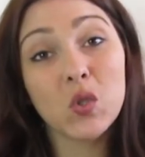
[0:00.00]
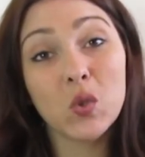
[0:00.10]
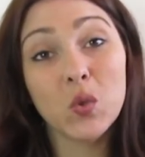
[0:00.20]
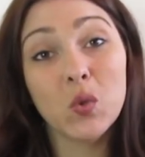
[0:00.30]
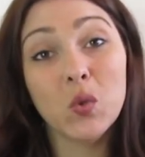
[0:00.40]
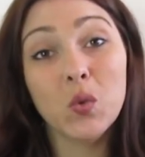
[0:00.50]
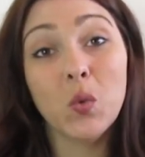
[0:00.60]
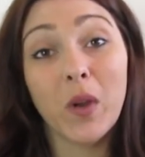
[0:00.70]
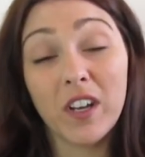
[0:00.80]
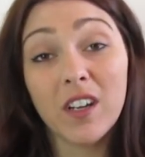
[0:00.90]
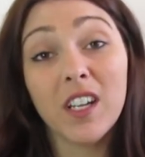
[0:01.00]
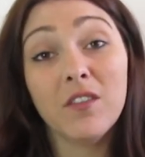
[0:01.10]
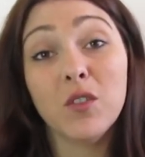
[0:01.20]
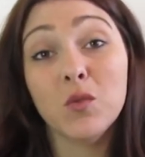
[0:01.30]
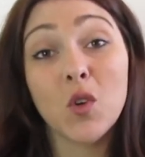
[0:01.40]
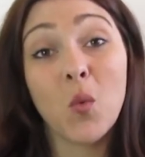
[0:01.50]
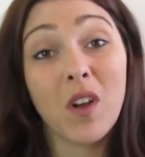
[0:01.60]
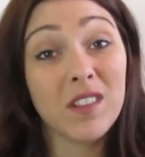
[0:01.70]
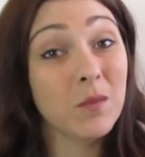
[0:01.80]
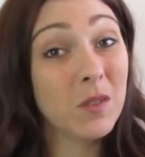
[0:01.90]
to wear if you don't
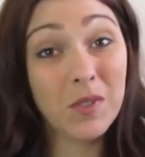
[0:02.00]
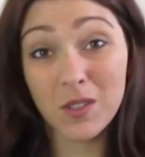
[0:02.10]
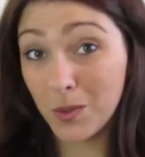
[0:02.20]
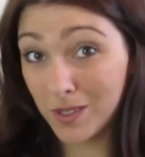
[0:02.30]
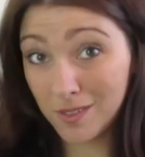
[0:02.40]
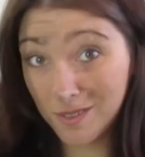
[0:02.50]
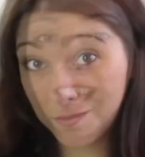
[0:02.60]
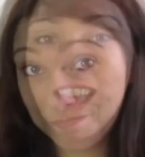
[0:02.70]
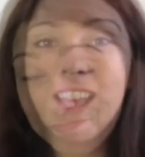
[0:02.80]
want them to be noticed.